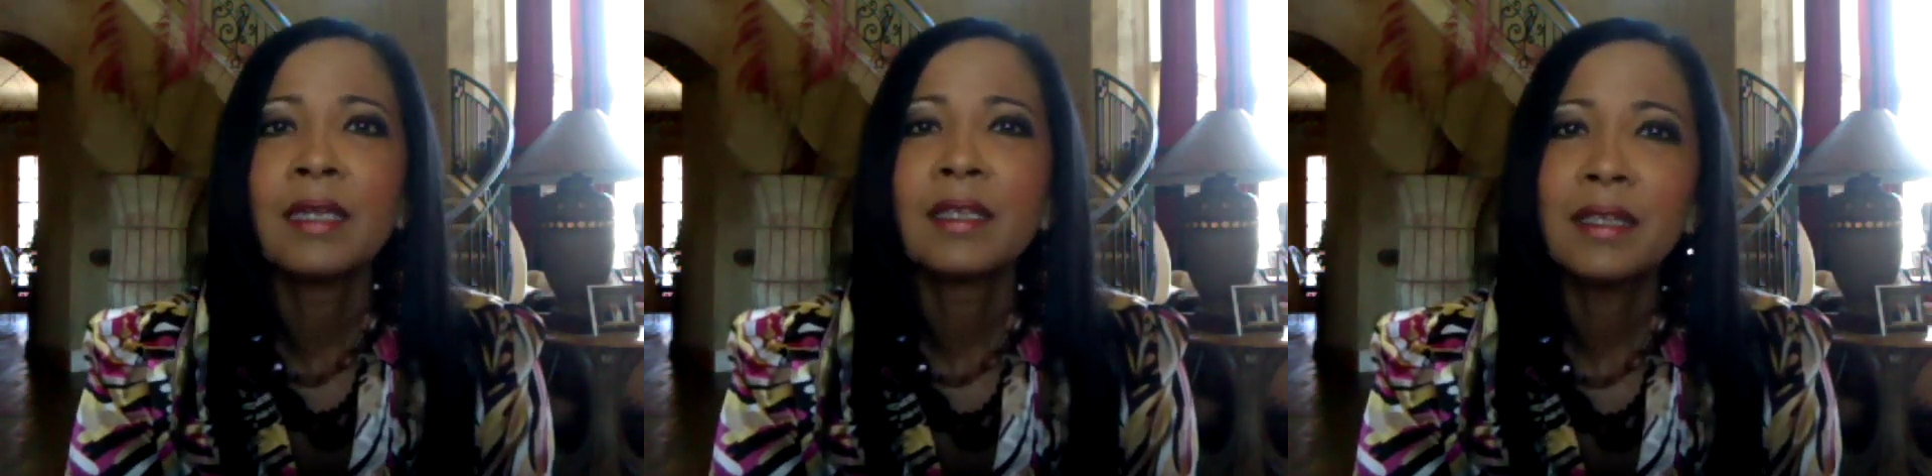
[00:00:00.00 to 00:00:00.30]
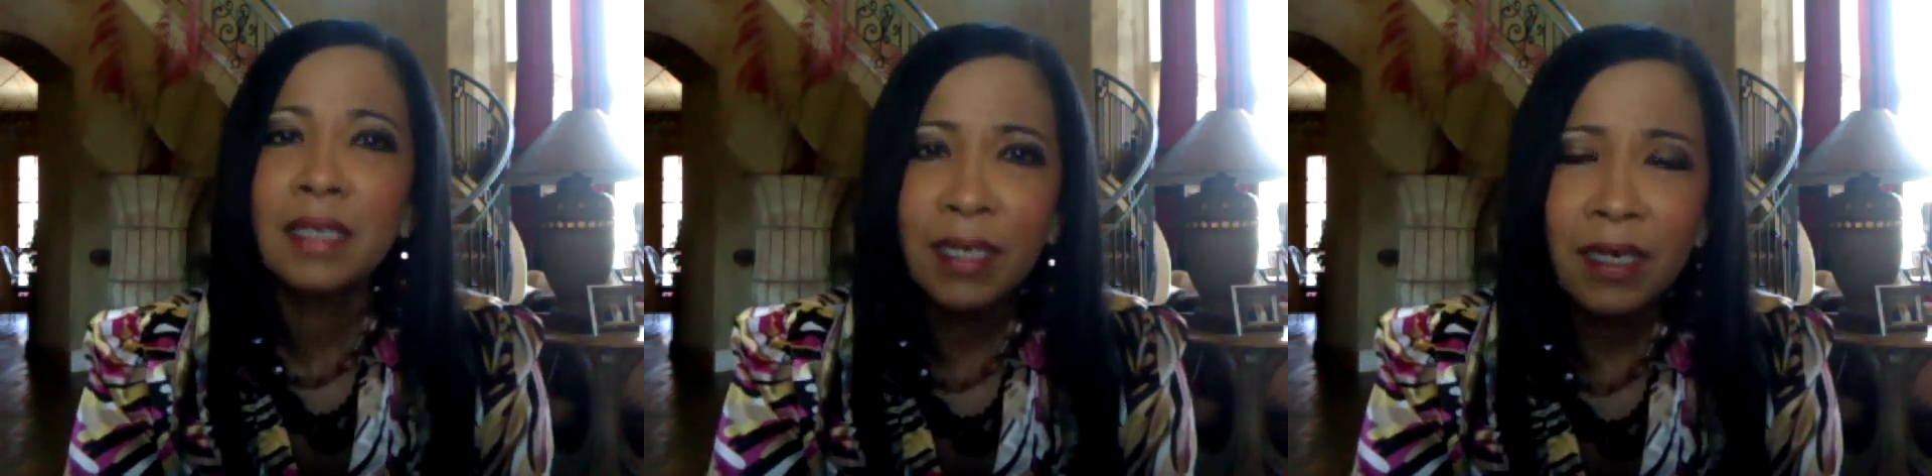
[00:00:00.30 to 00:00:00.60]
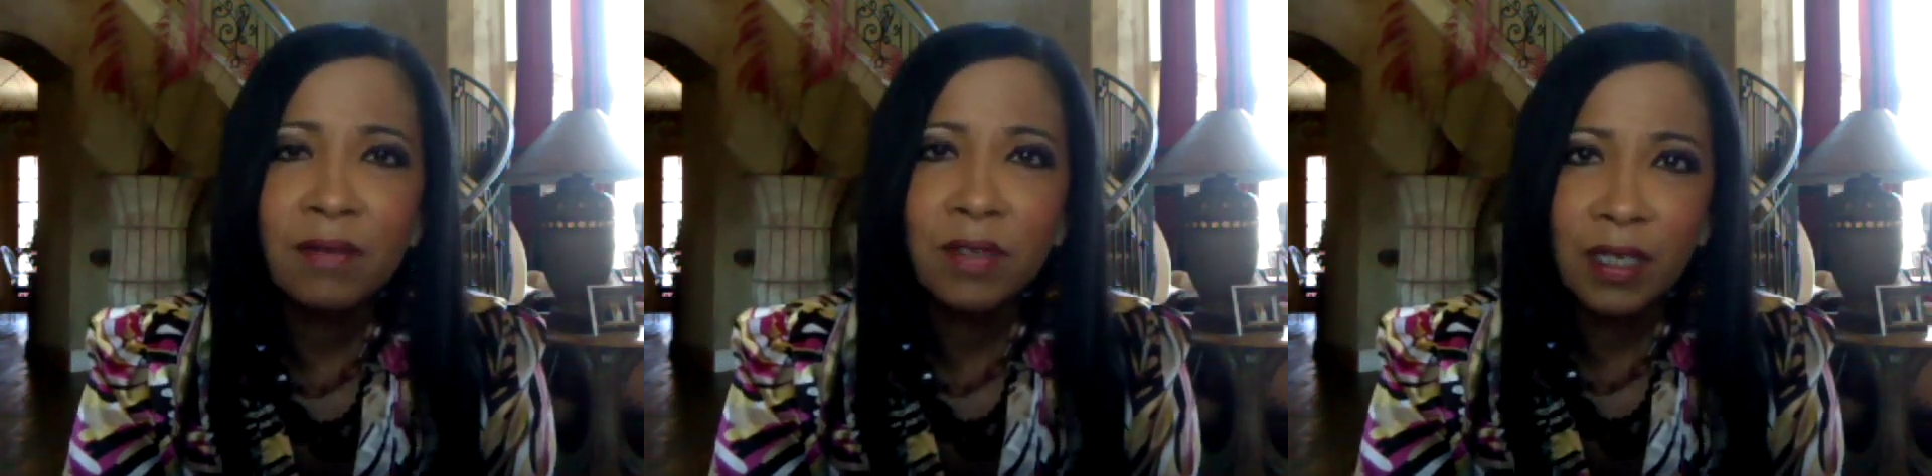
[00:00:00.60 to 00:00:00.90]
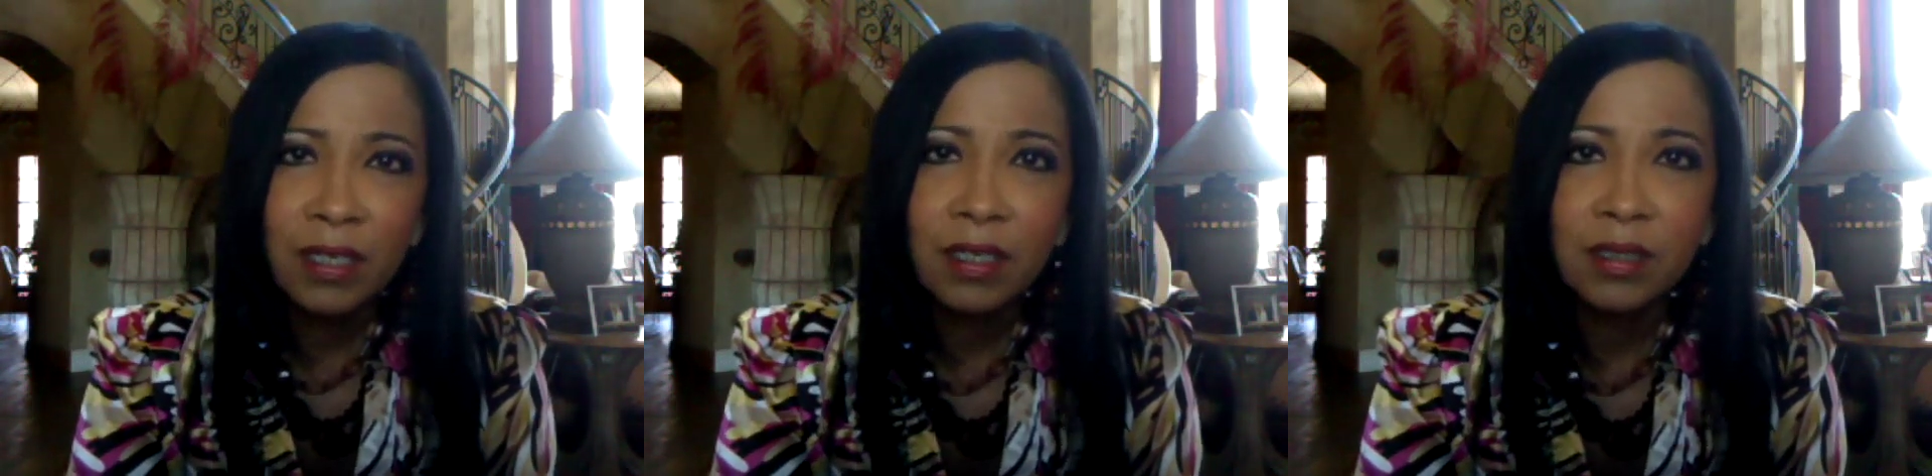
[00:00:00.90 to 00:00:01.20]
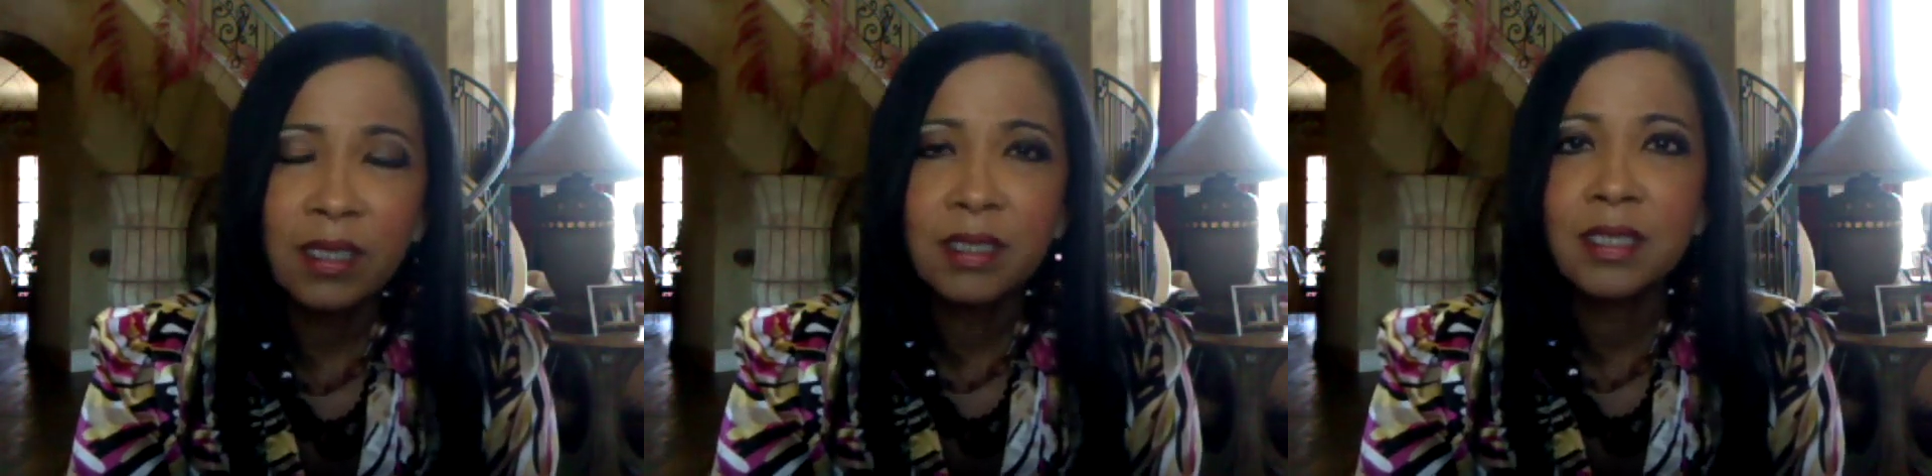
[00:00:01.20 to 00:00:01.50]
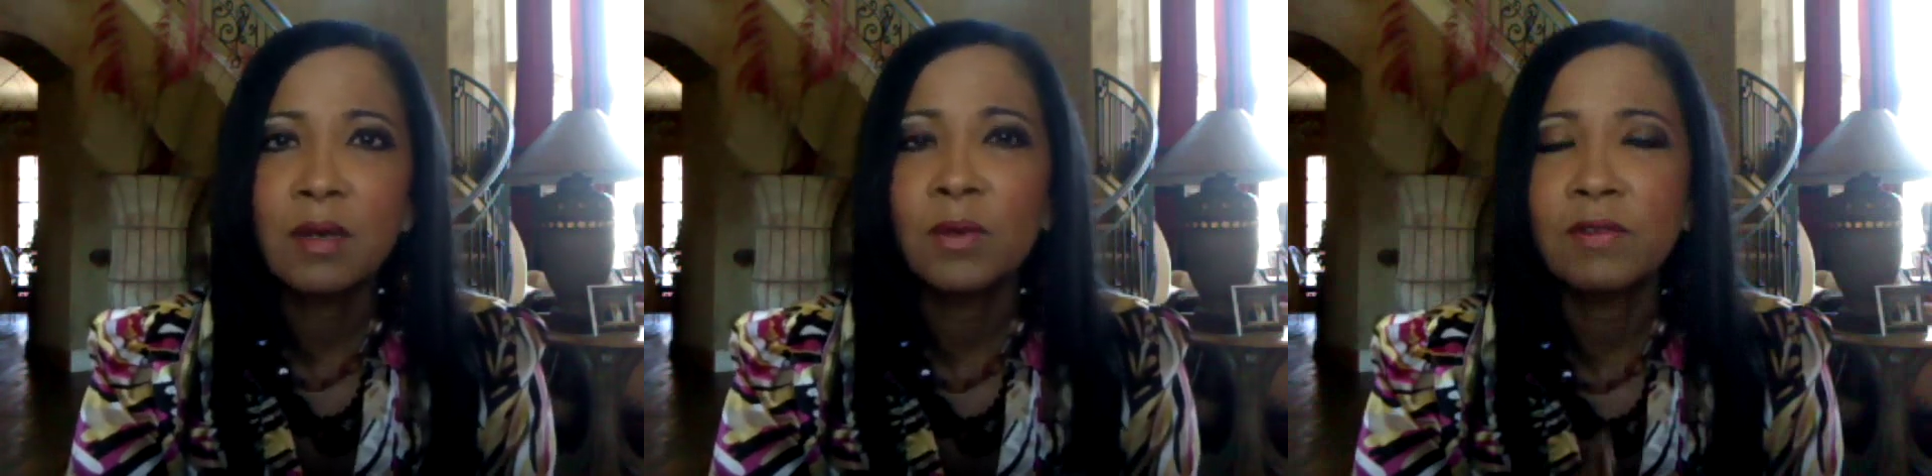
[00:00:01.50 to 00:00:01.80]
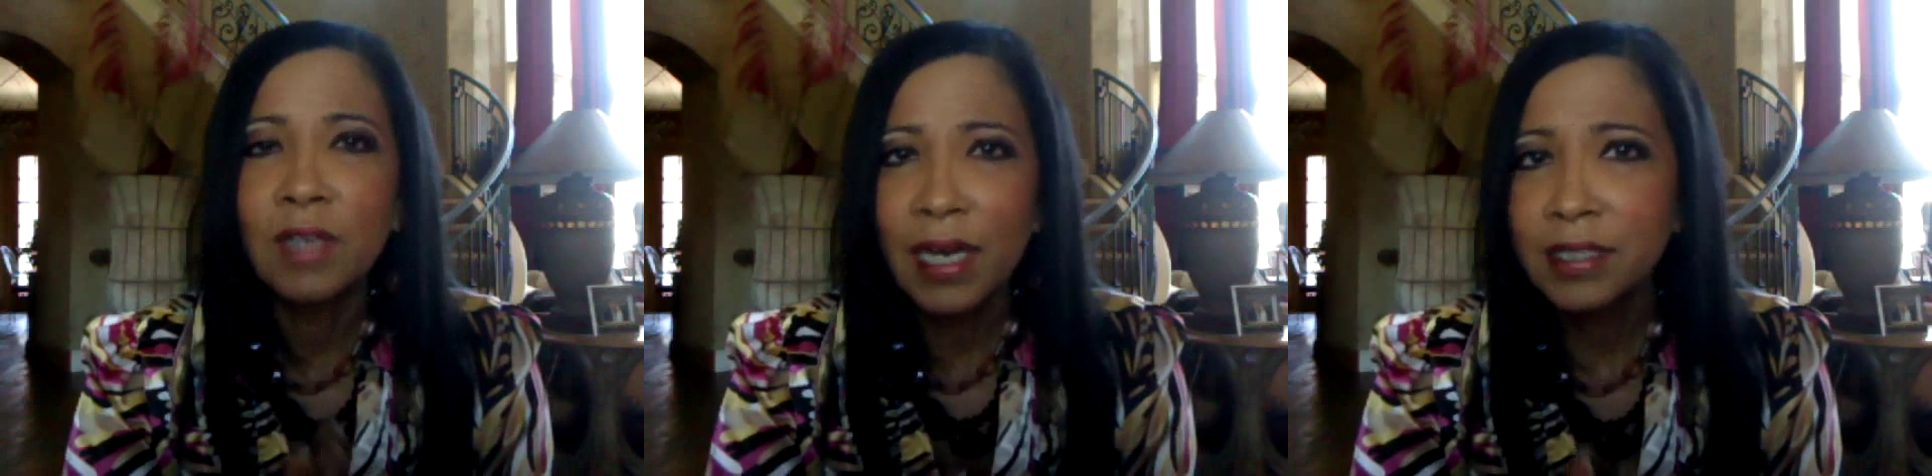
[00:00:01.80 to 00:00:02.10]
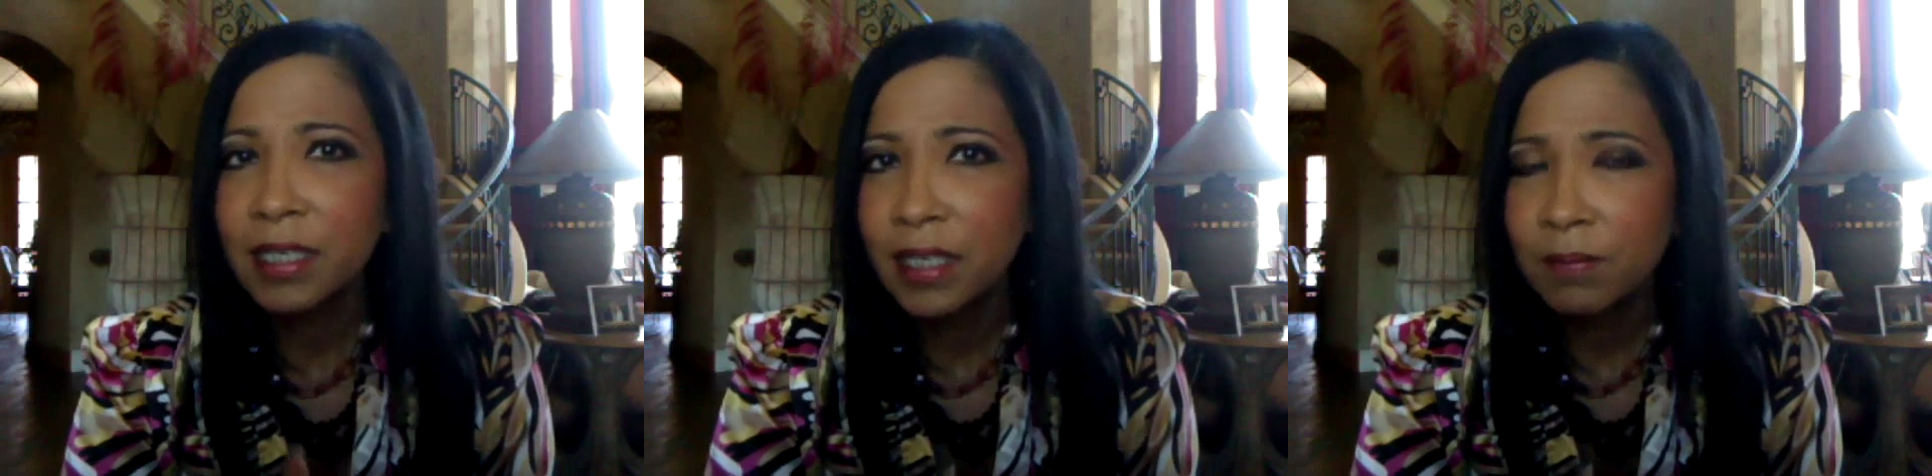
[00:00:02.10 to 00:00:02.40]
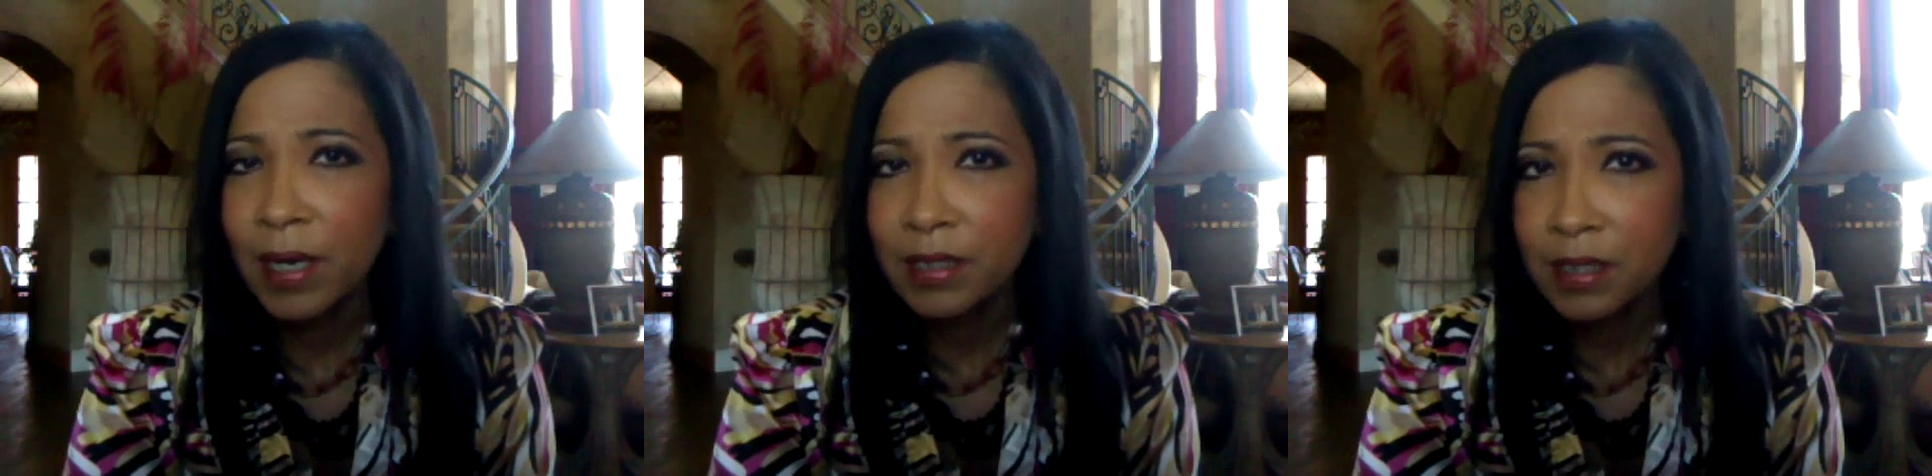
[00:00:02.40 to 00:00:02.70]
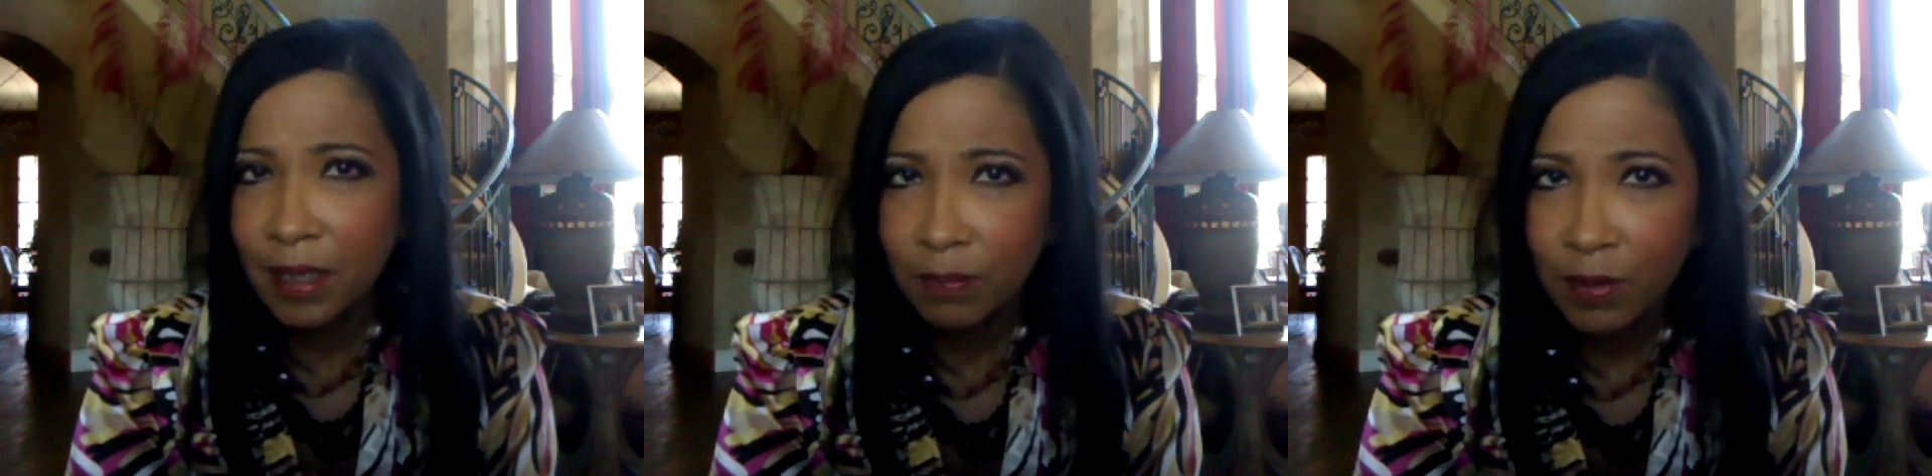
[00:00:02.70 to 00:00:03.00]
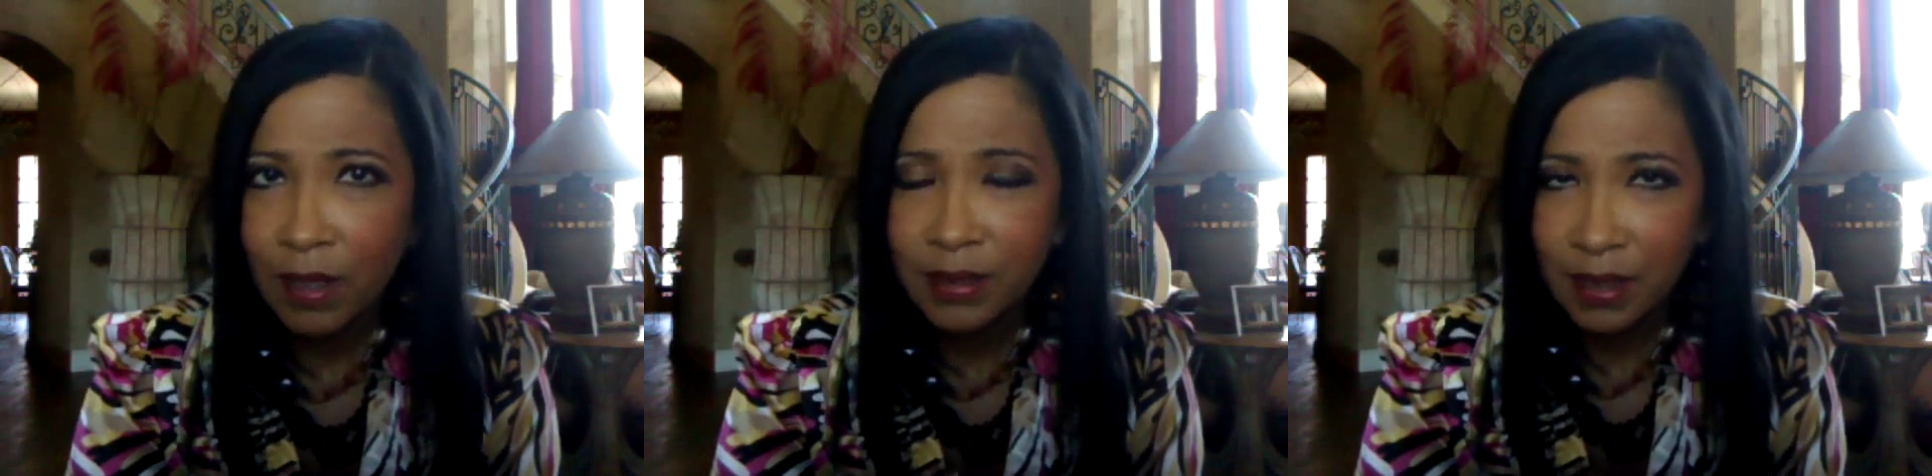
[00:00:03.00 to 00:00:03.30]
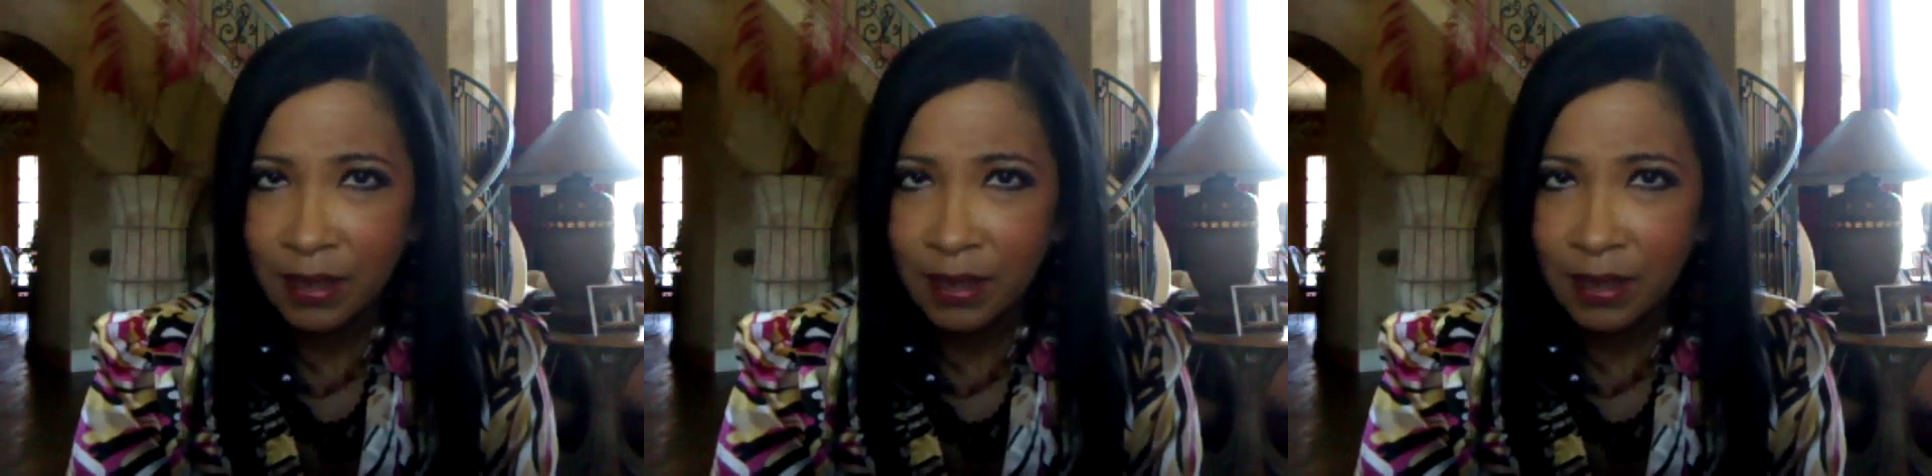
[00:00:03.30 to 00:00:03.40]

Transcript: the thing of it is that we've got to get back to that place